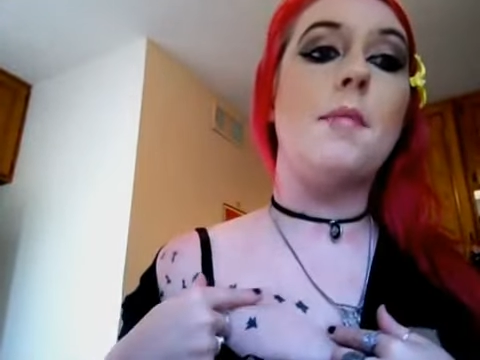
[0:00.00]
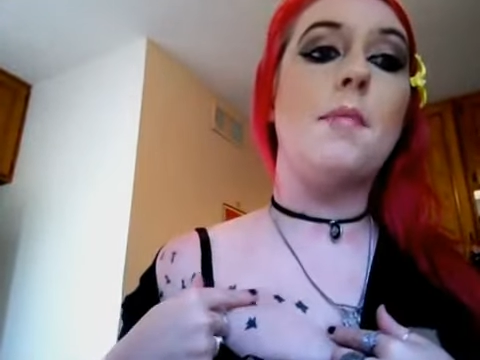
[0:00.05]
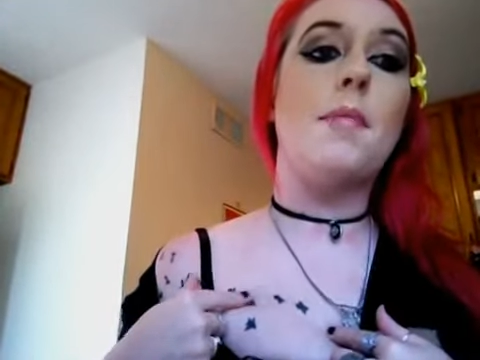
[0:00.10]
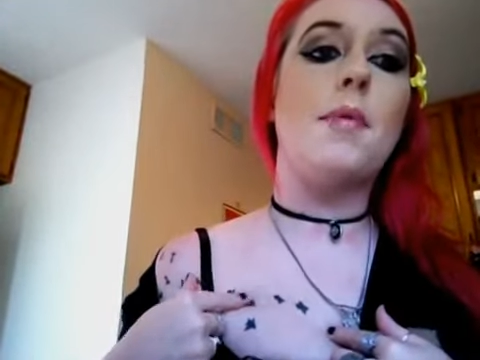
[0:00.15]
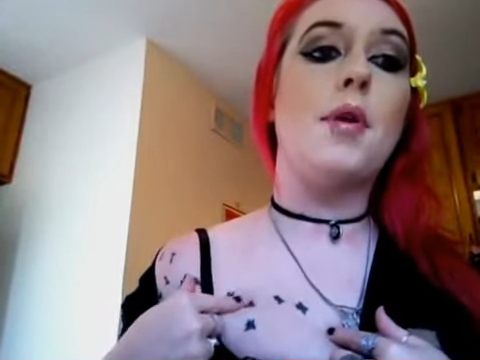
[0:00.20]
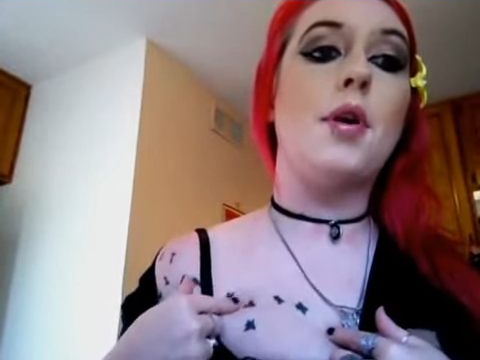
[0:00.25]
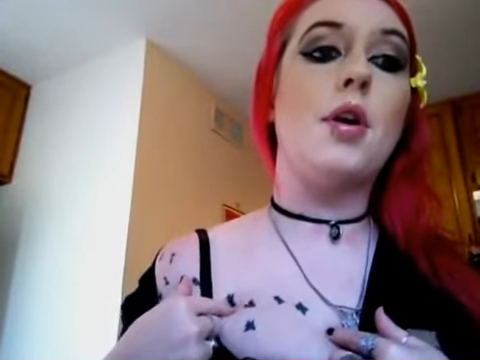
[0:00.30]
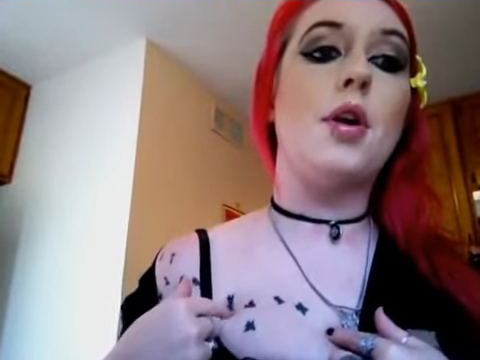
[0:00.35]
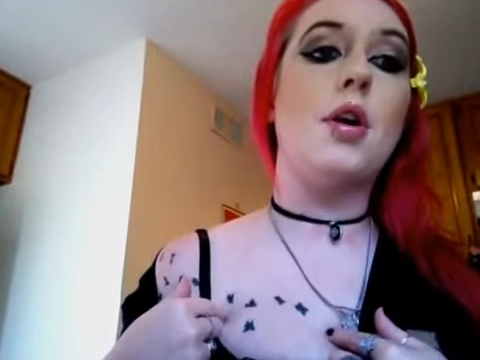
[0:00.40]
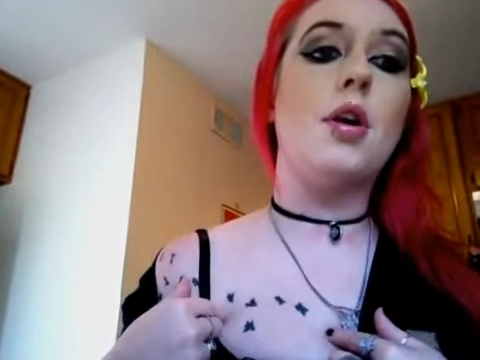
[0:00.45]

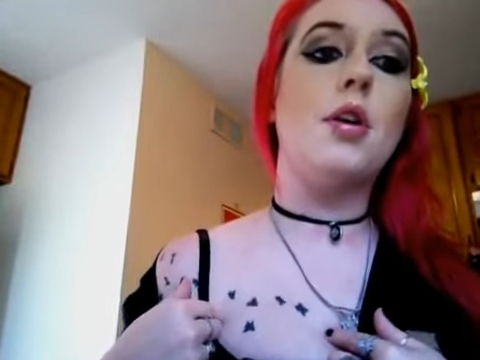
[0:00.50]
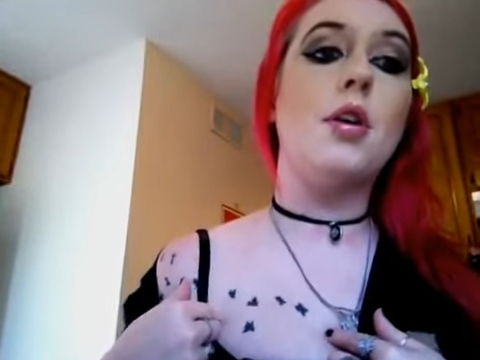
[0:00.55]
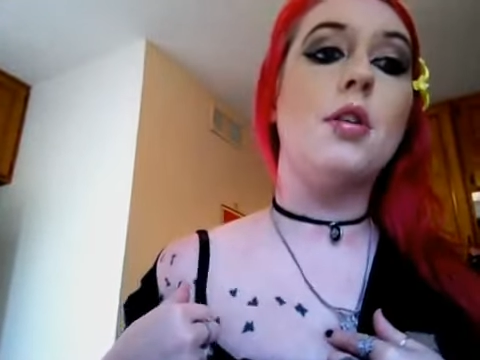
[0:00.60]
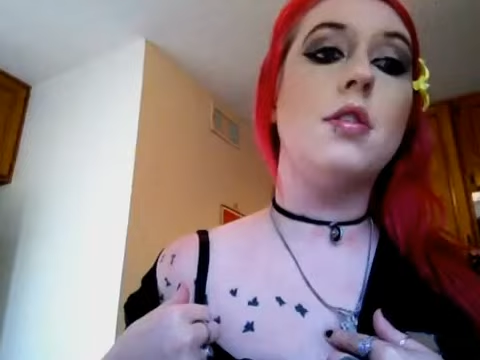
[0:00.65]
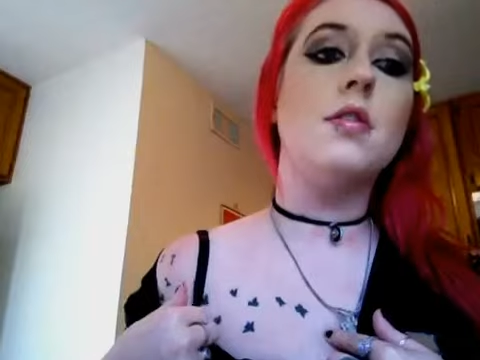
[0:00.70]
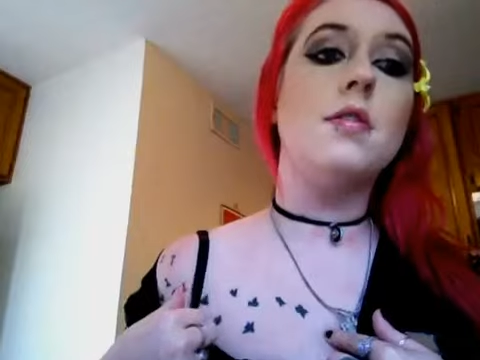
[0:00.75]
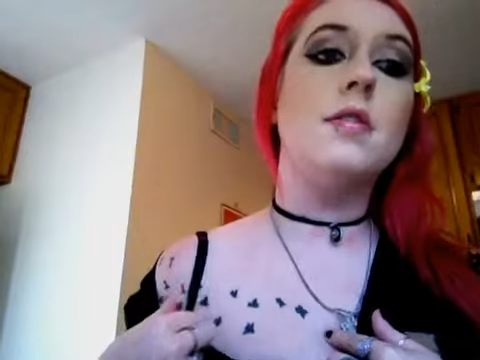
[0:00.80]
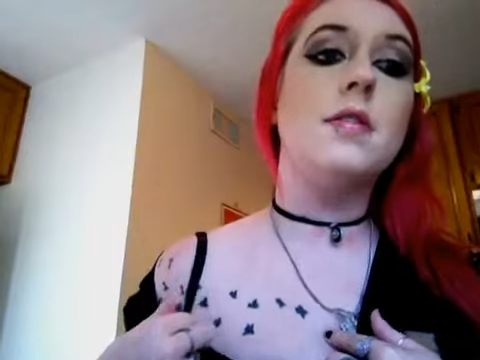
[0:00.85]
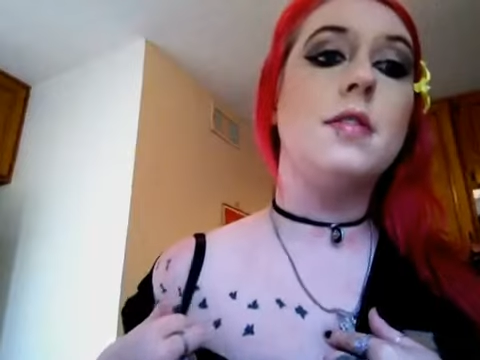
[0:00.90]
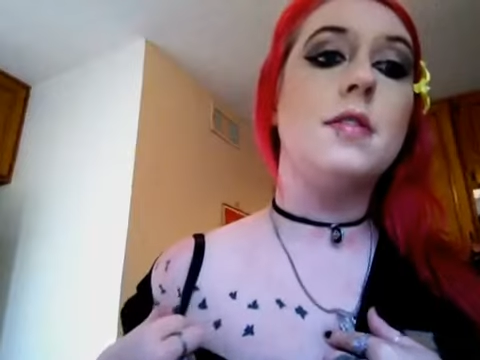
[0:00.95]

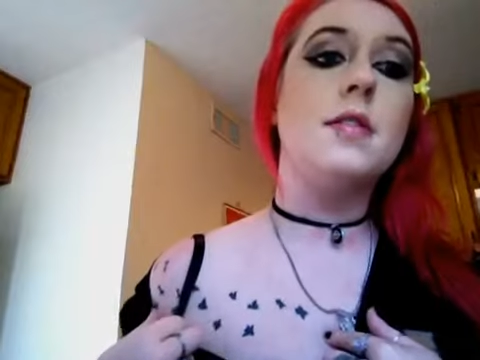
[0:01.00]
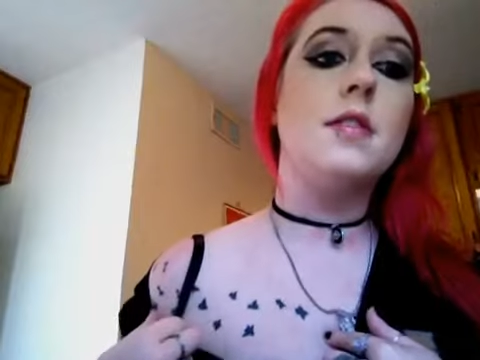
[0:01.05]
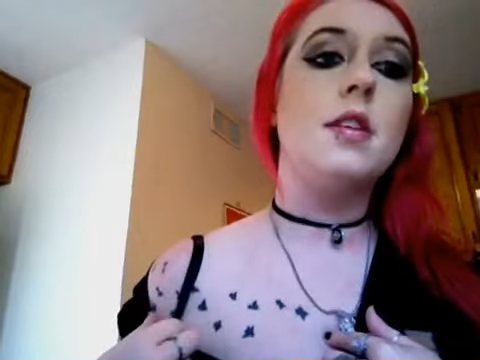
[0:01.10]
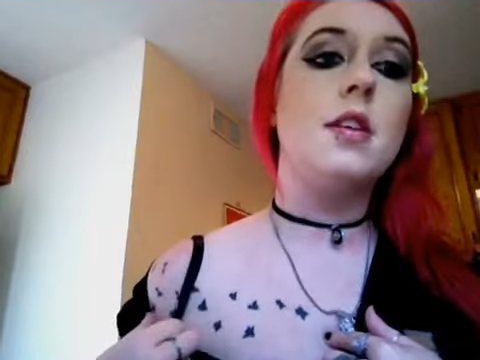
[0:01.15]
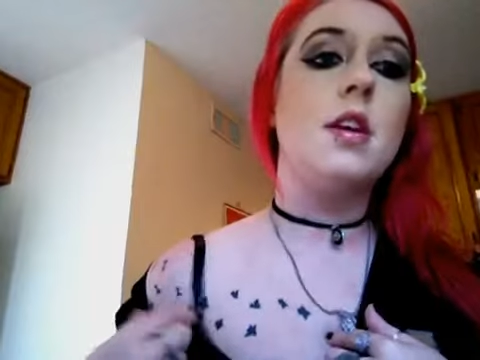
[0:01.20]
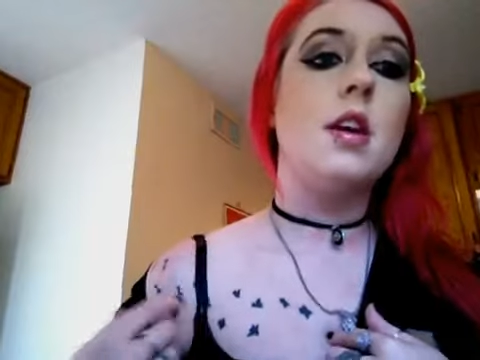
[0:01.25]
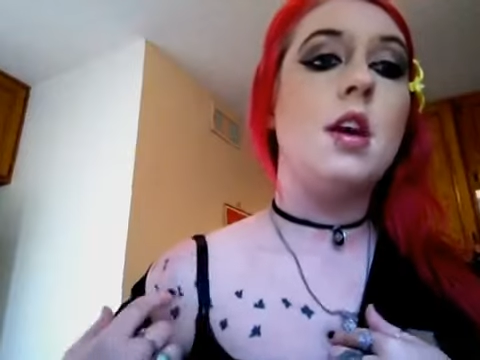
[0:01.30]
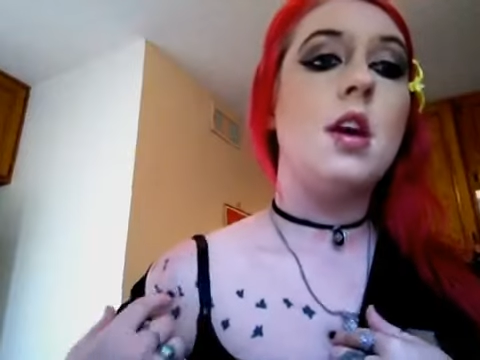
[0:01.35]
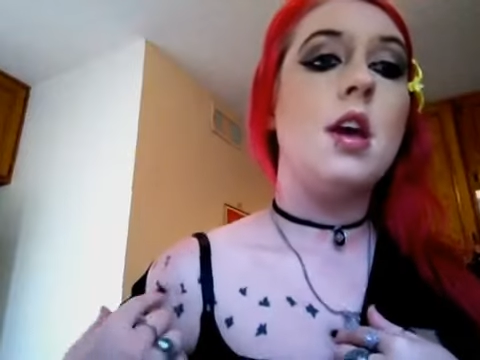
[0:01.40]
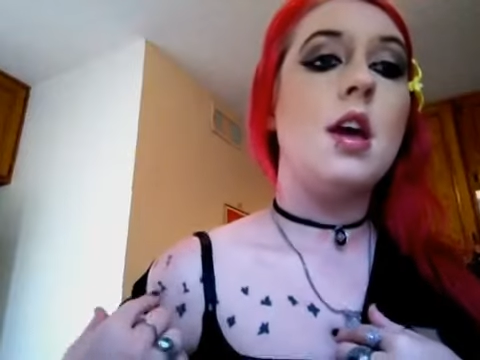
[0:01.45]
birds
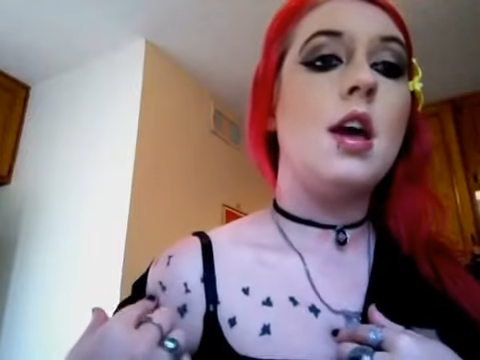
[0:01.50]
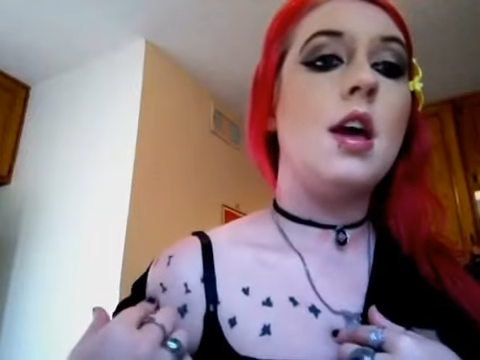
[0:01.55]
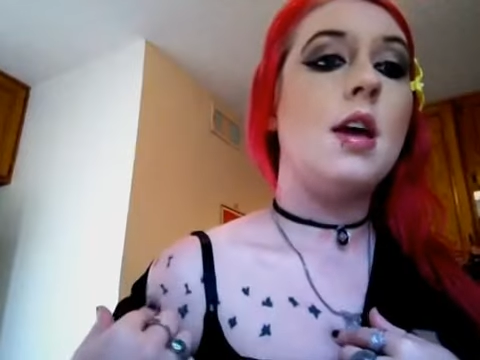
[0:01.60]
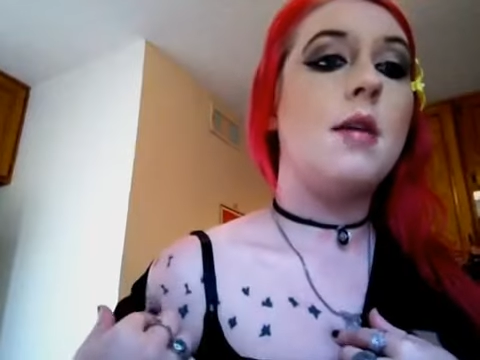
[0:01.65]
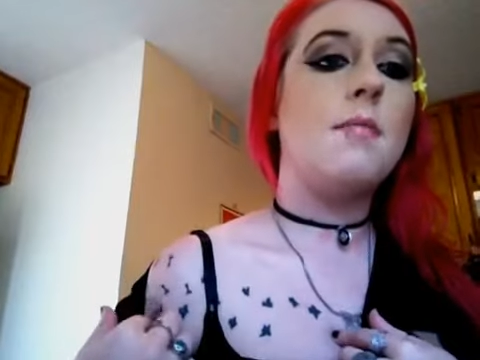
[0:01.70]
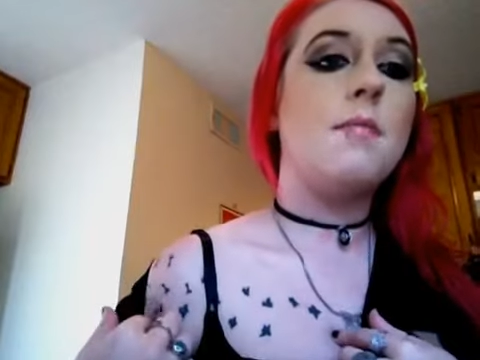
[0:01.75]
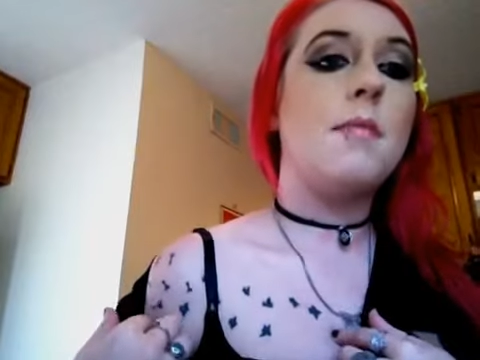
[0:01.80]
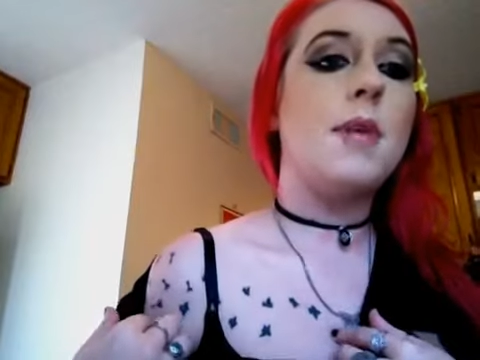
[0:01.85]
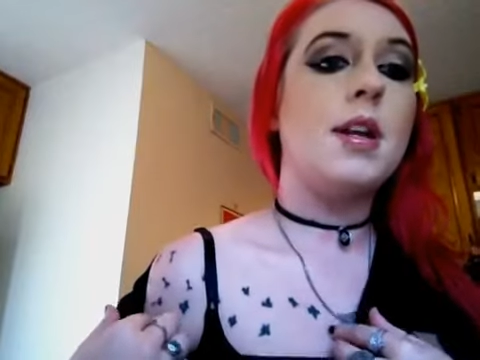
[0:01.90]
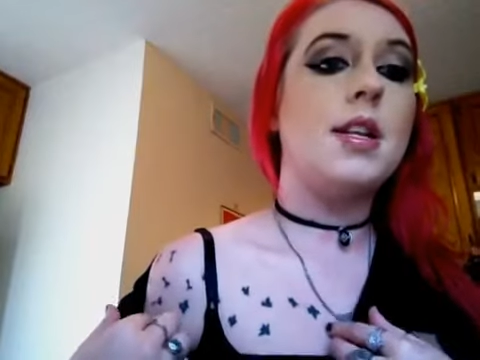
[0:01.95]

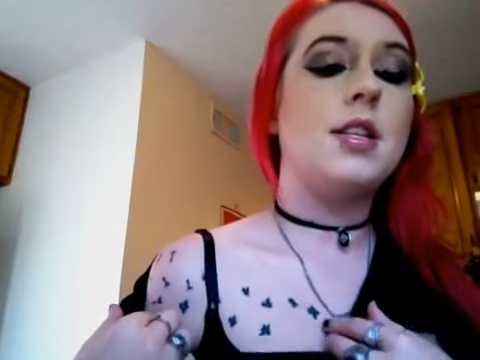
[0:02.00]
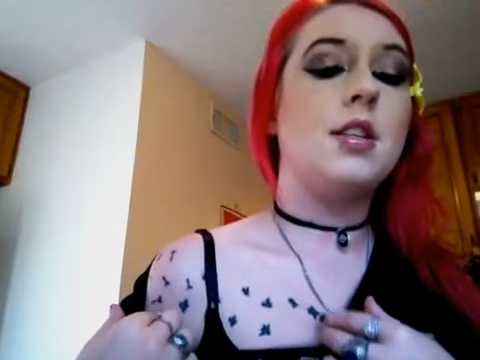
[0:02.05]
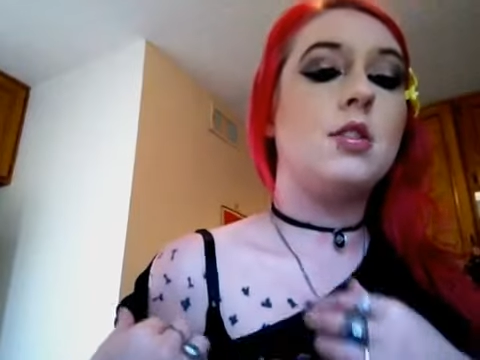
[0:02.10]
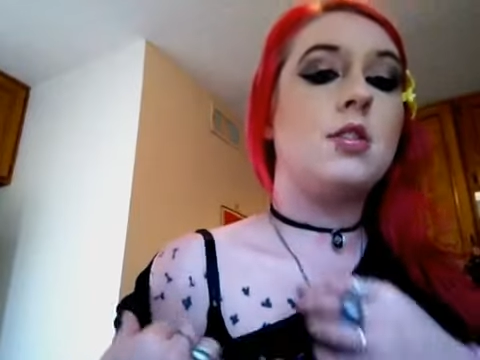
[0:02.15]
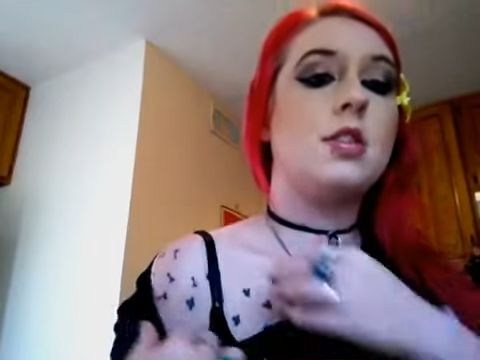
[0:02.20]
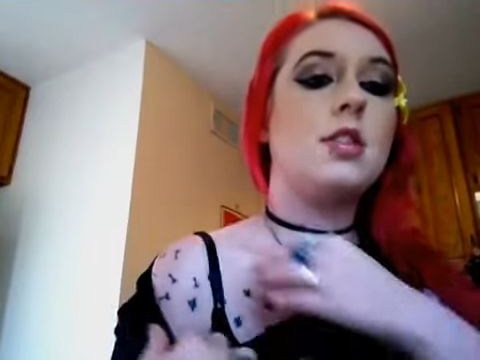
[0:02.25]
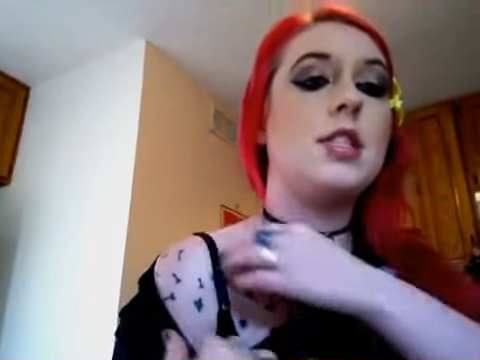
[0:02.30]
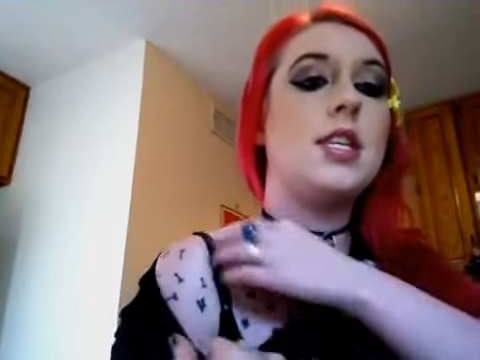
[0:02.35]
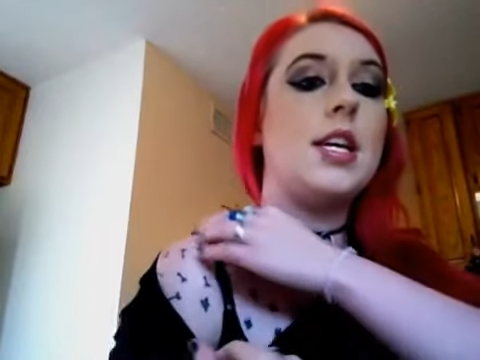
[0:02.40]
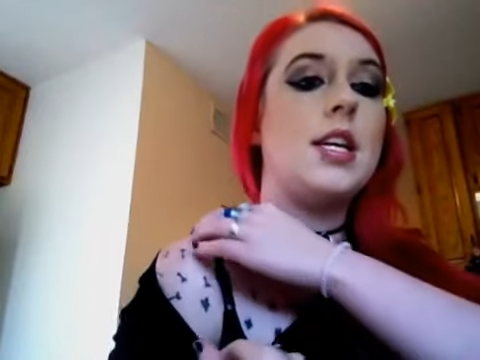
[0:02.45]
and my
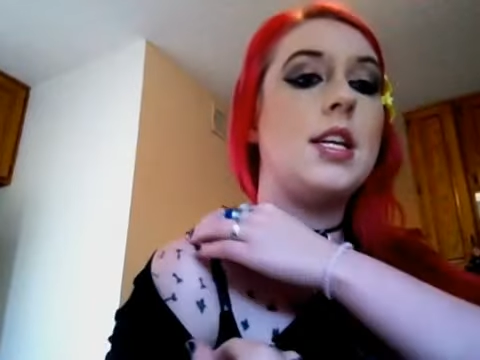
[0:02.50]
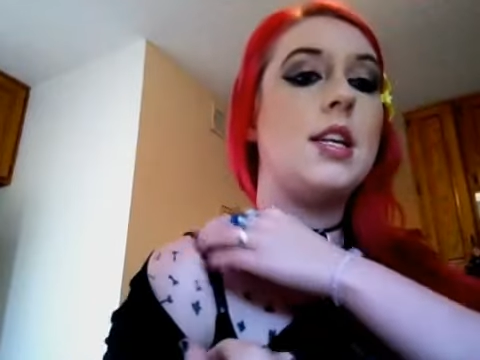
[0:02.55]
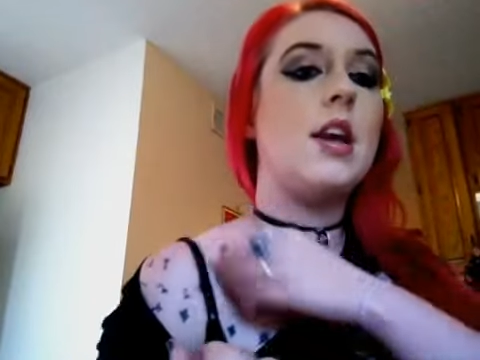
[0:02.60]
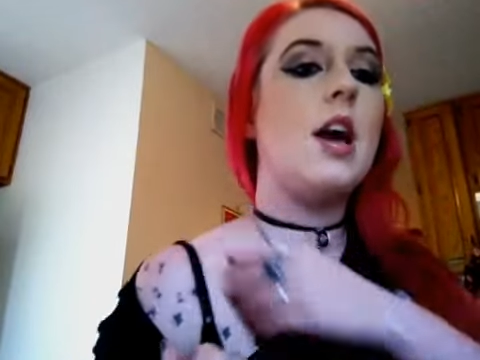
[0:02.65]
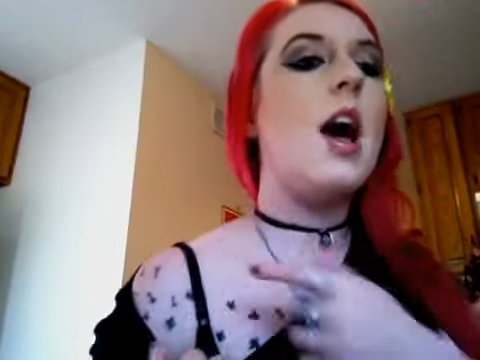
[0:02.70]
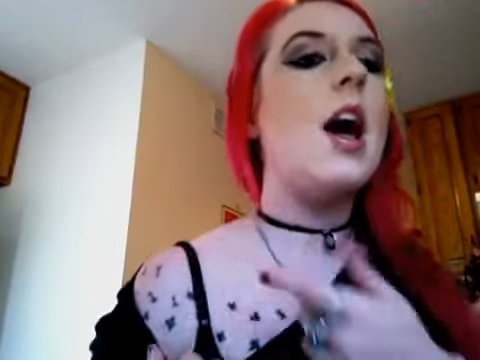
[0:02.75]
little dandy.